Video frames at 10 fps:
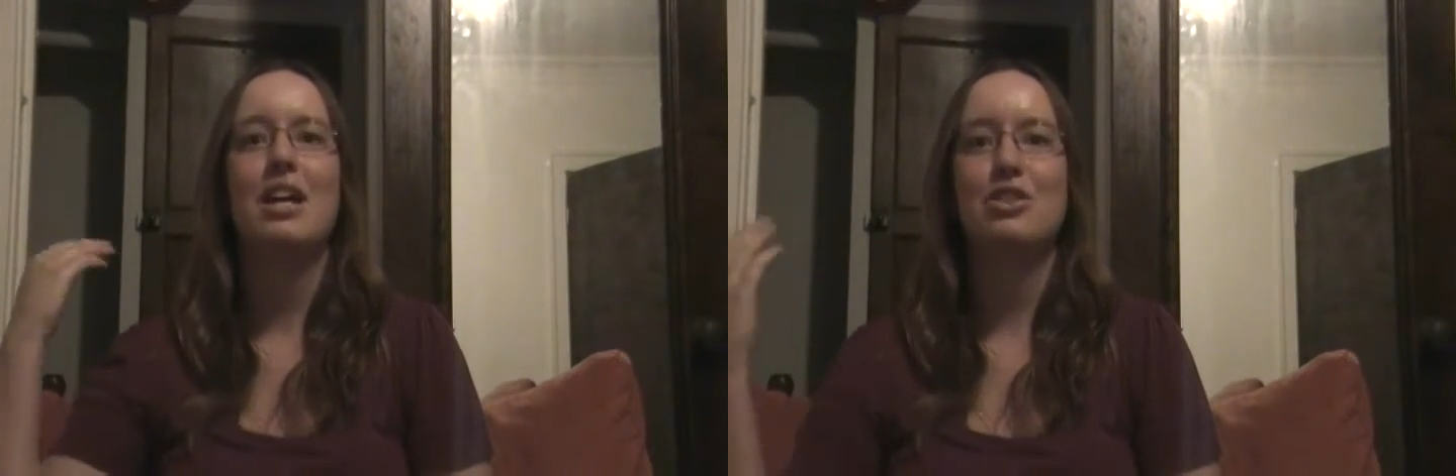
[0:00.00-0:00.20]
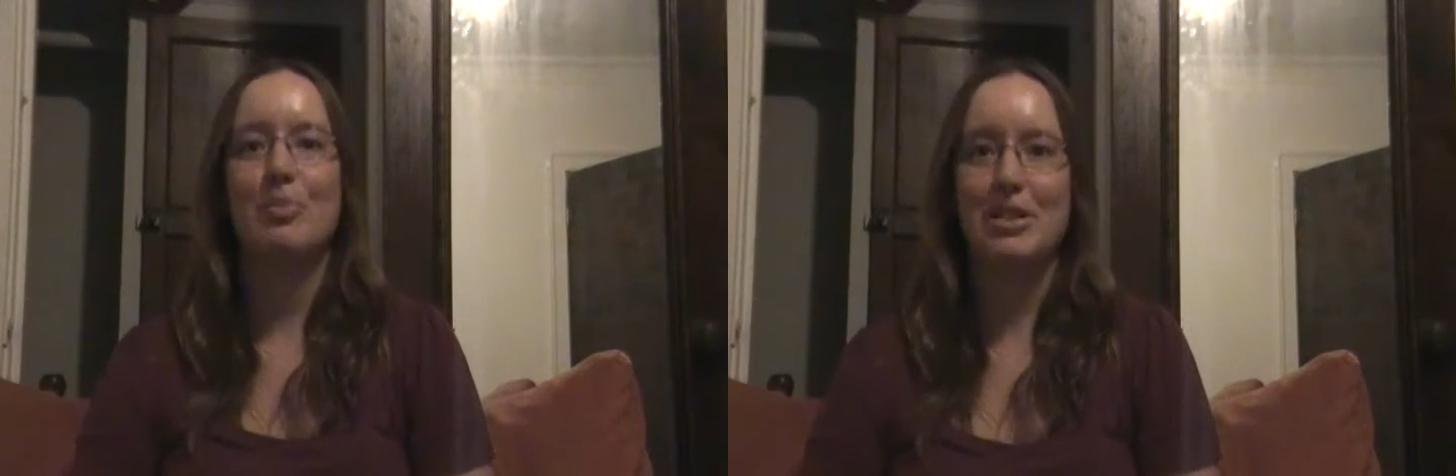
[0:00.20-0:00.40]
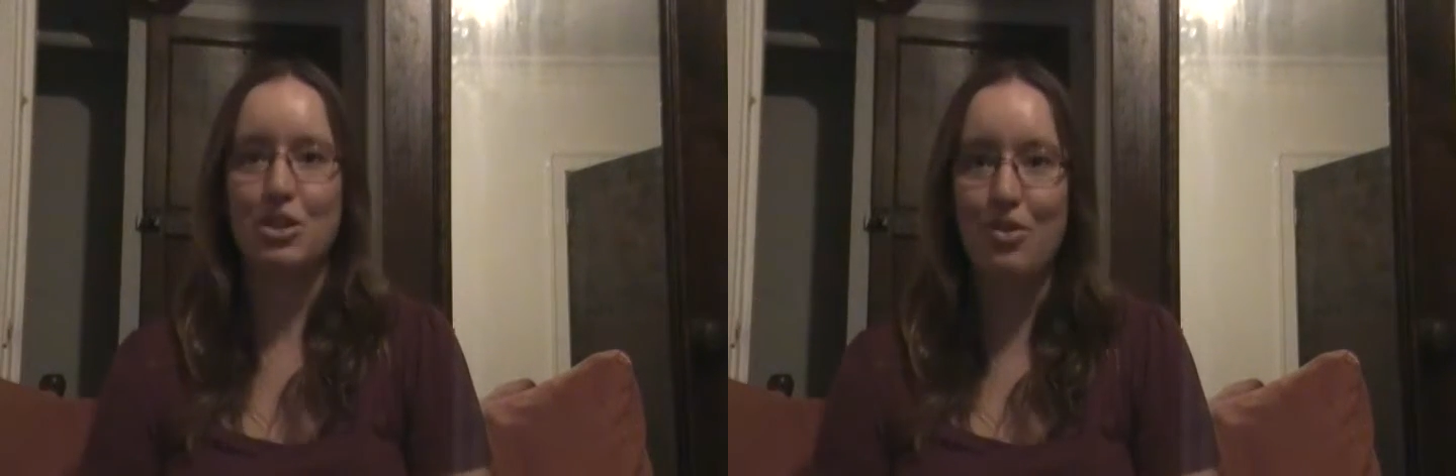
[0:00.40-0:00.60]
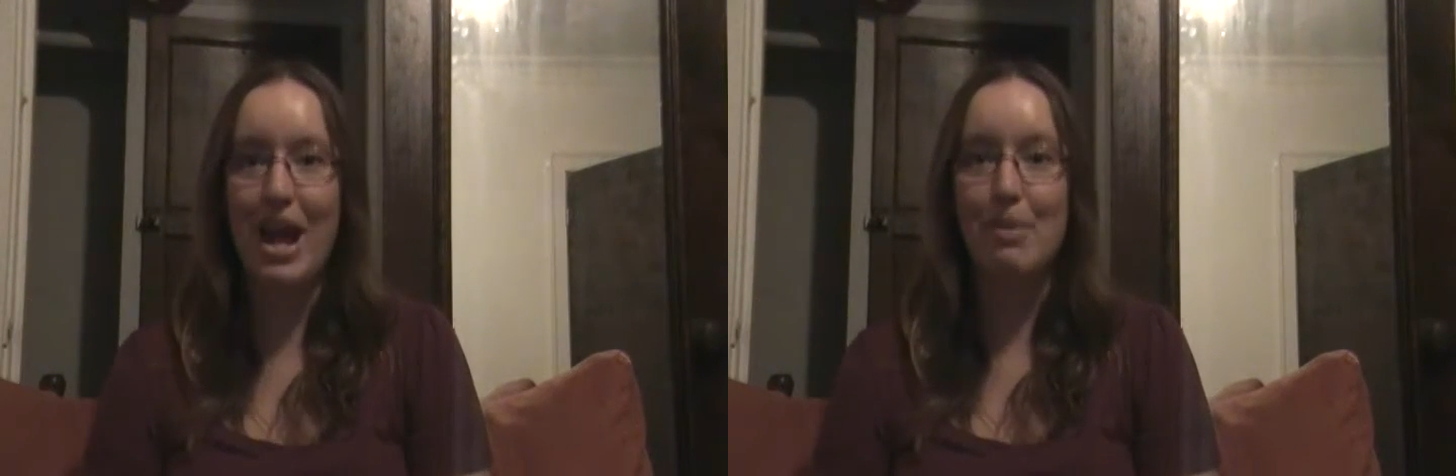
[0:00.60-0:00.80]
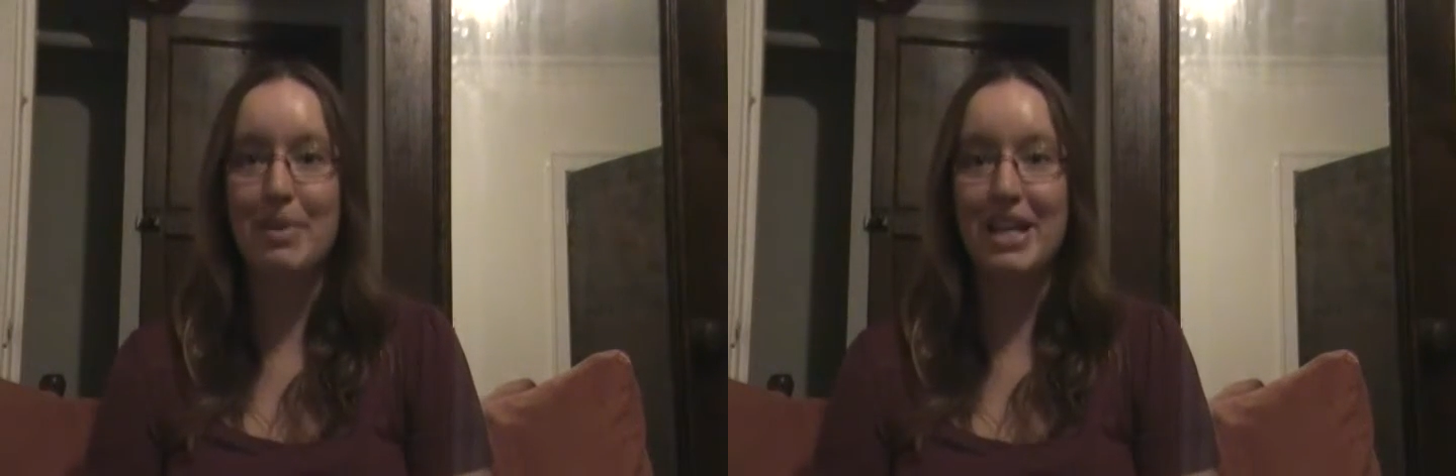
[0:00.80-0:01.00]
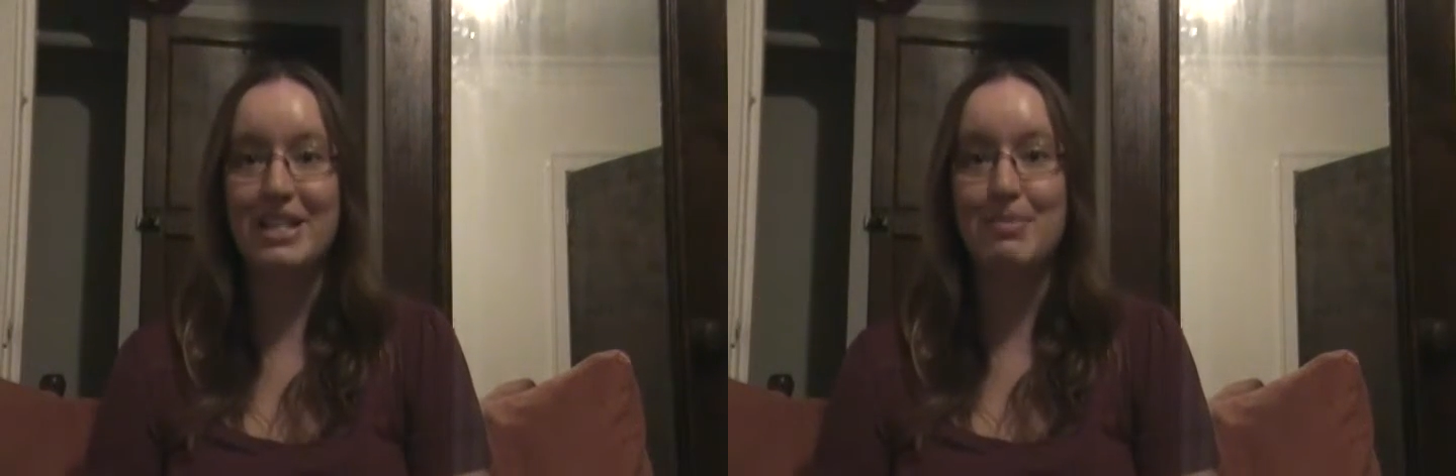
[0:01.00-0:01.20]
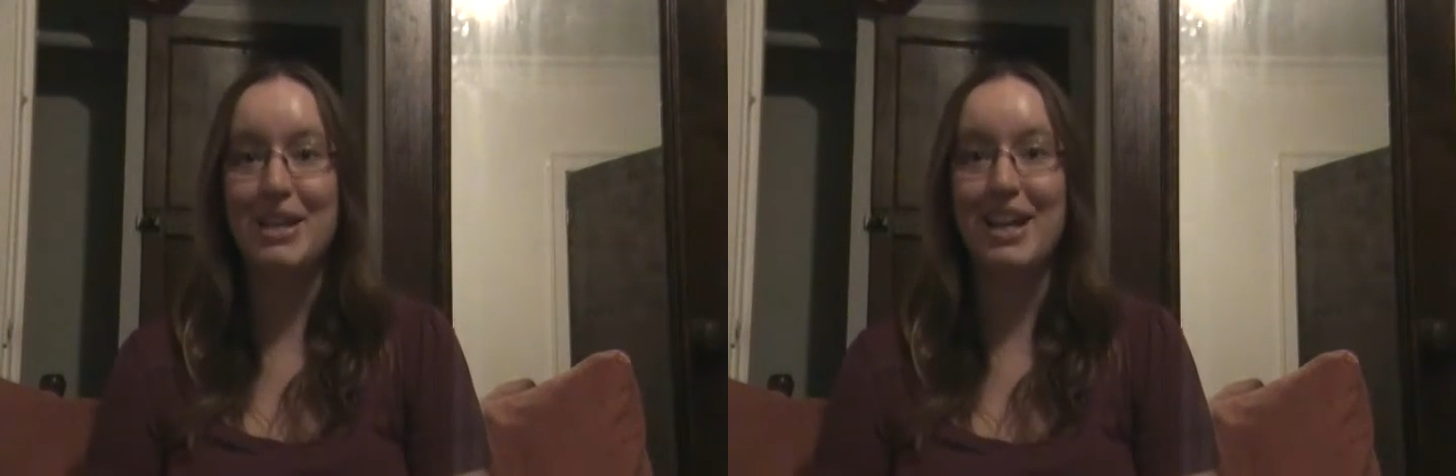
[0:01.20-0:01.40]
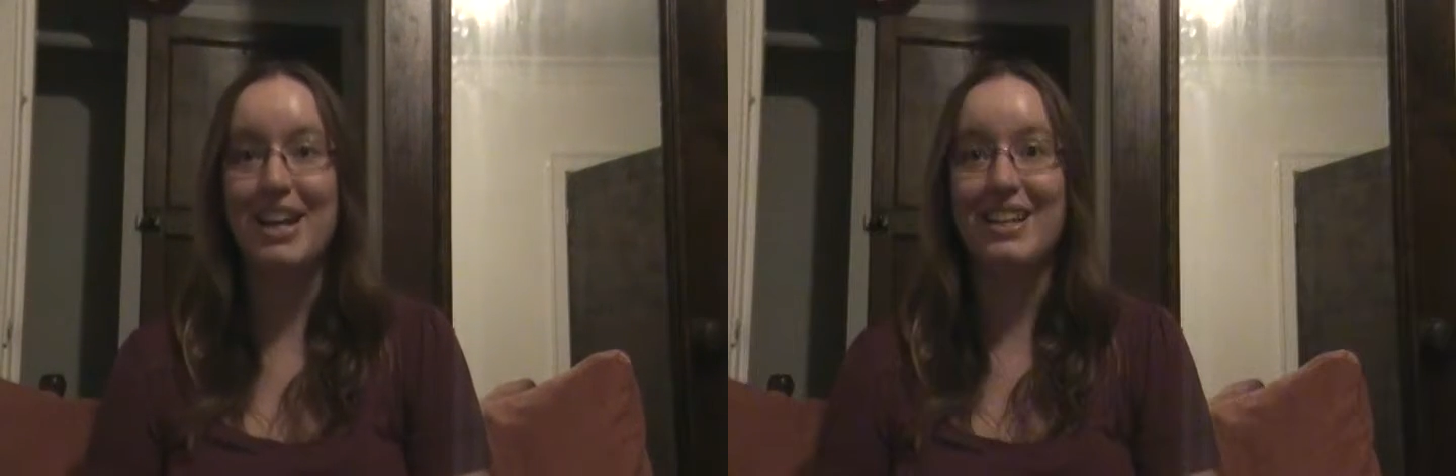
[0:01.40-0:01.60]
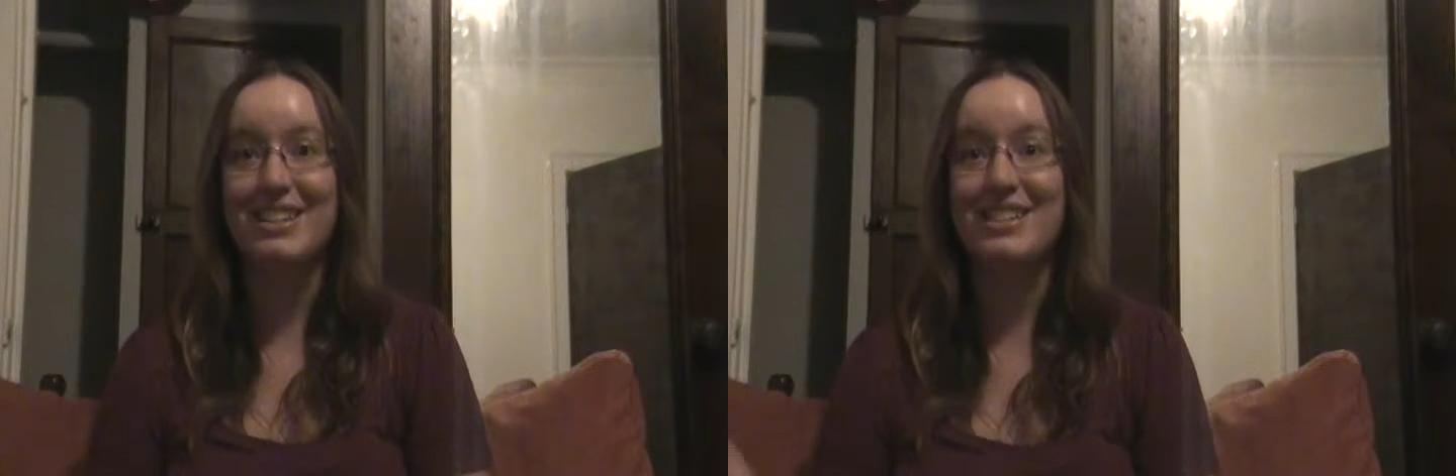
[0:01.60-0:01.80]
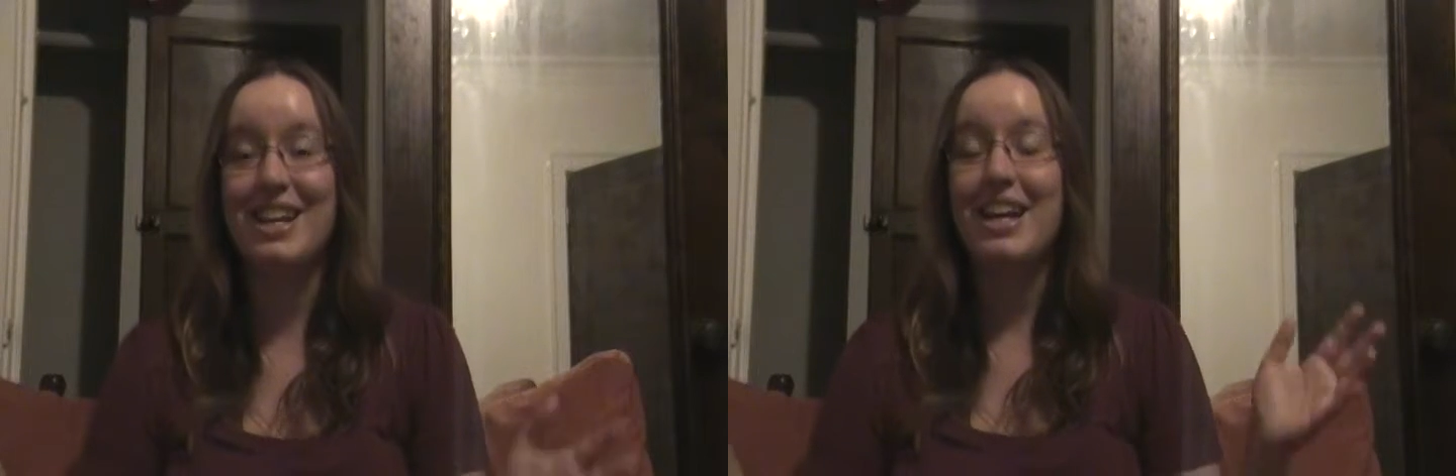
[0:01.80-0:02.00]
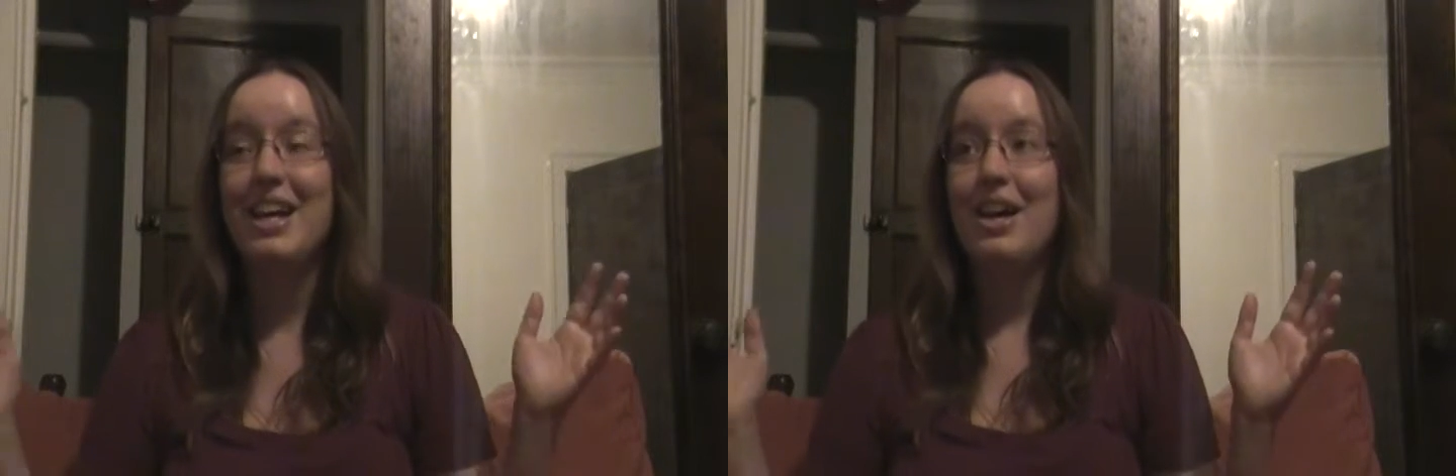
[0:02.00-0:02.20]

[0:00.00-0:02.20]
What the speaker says: so much crap, is because,